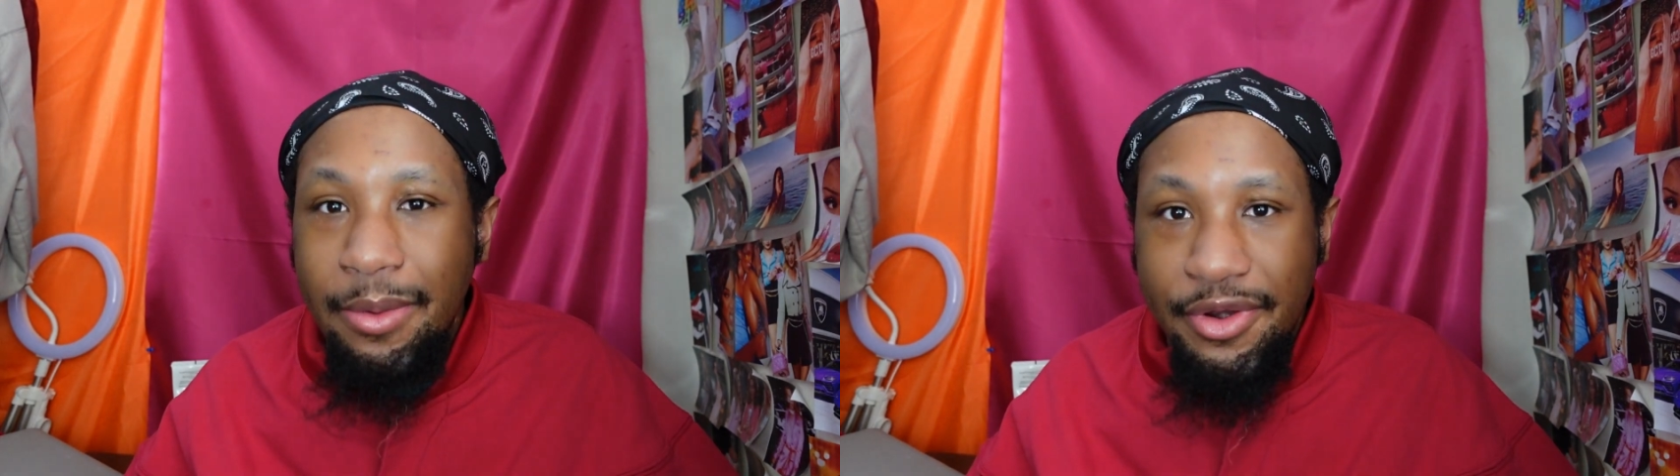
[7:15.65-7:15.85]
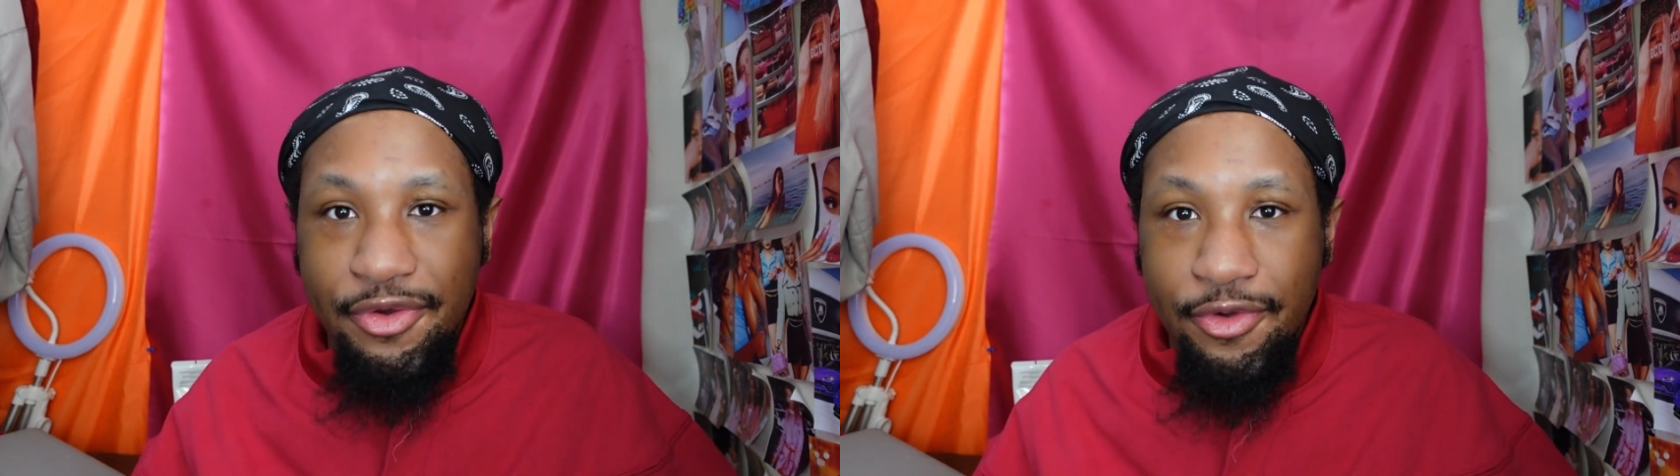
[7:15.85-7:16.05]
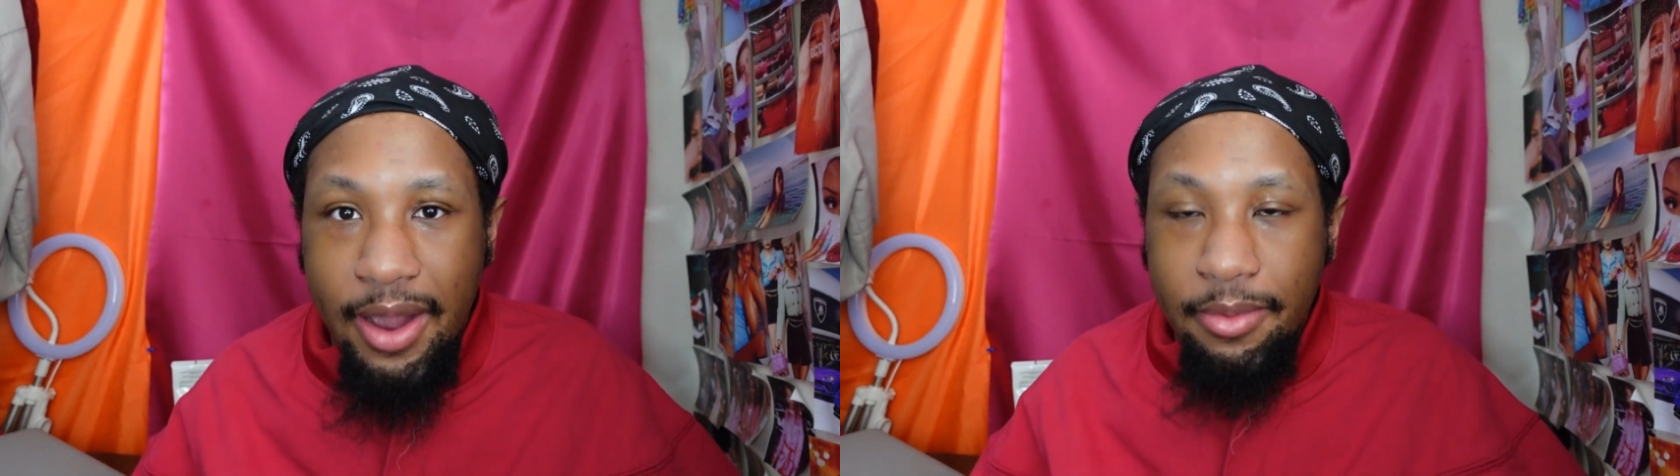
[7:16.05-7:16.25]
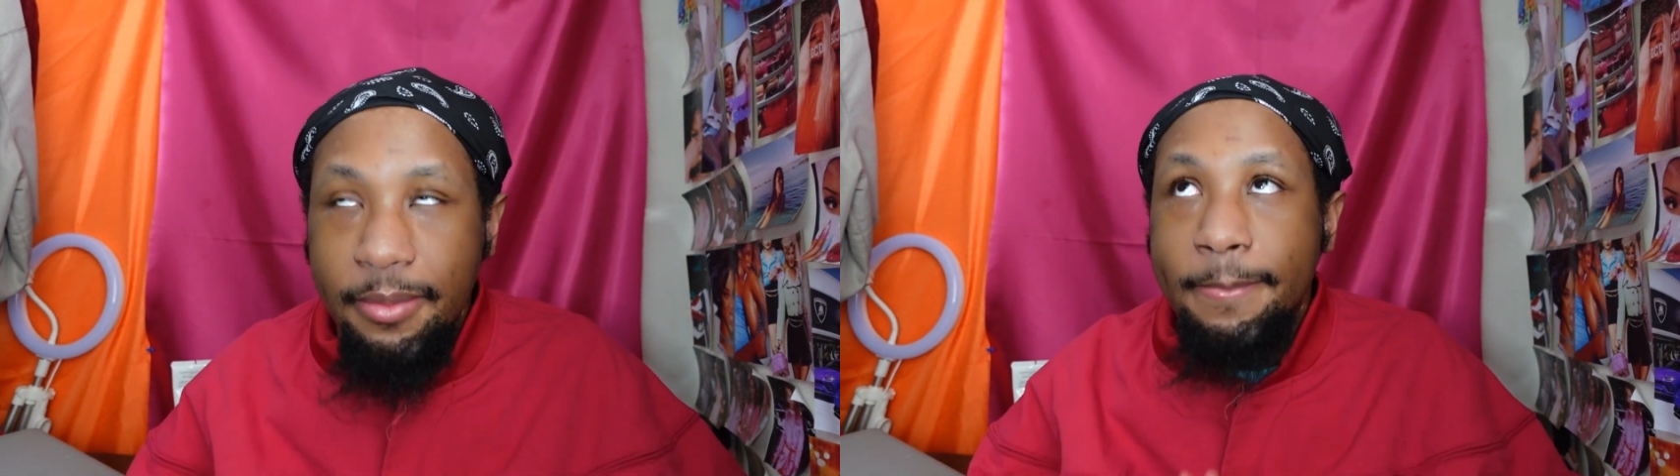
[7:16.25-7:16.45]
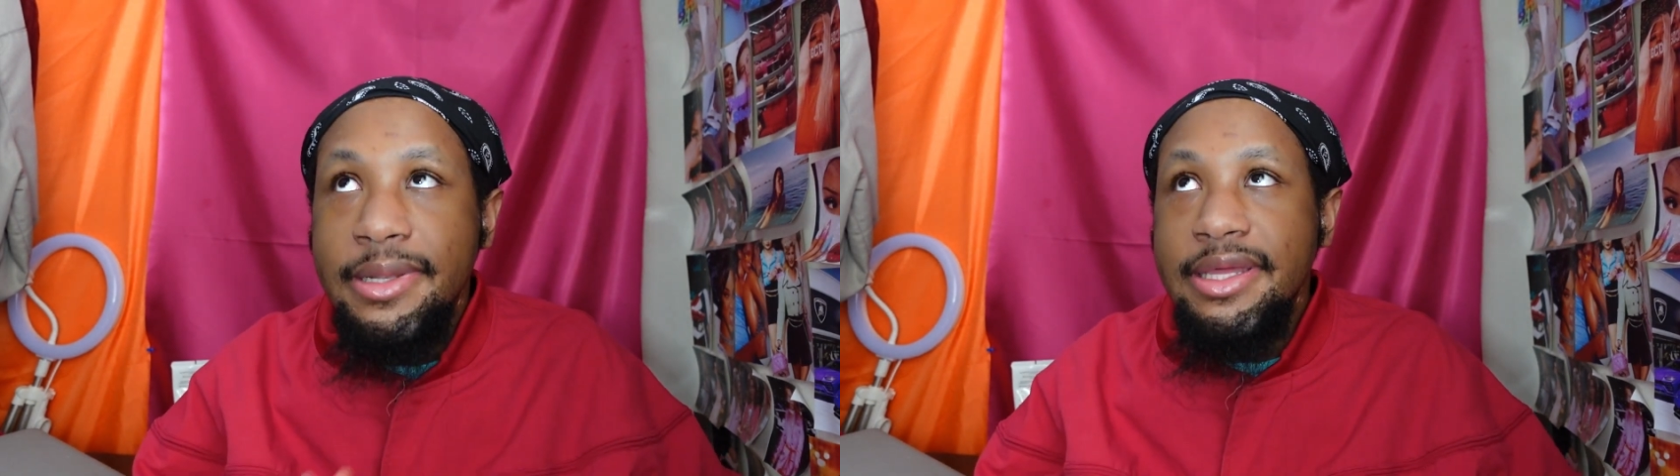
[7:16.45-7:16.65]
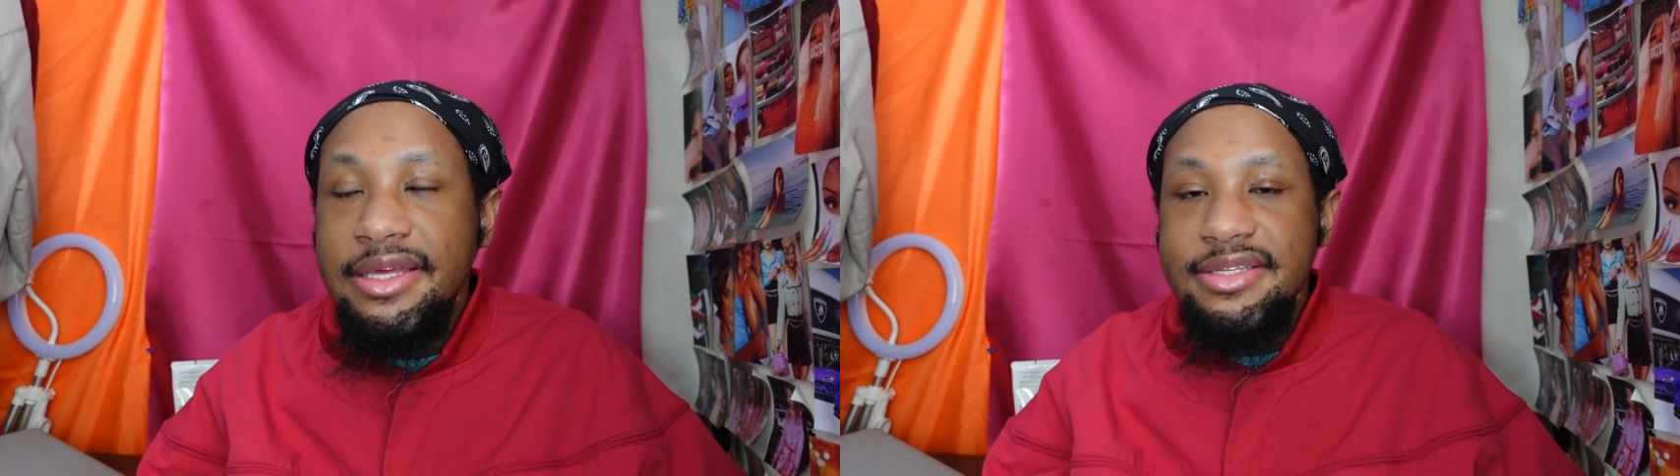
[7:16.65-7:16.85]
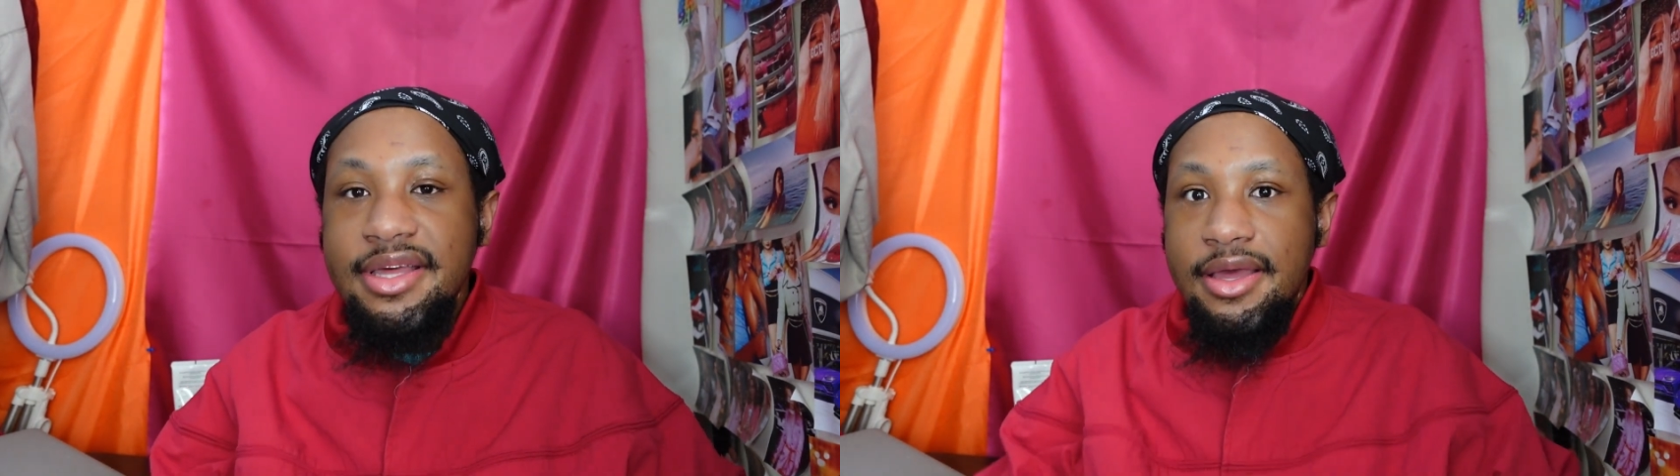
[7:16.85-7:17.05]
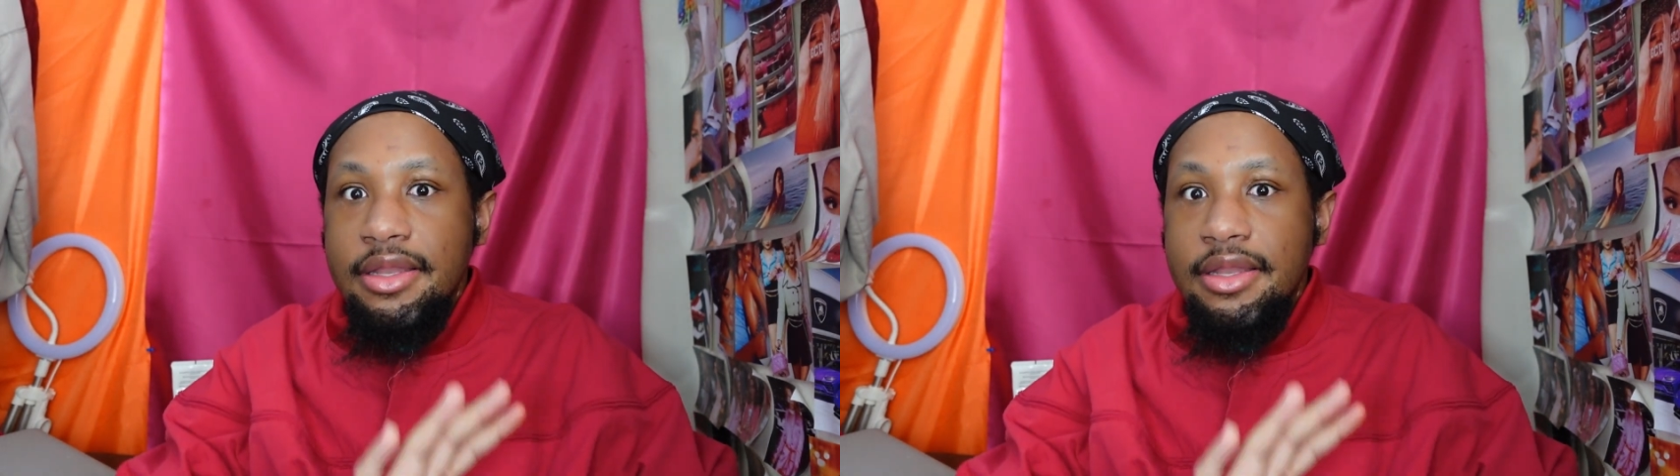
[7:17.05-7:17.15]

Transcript: with a new album. Please.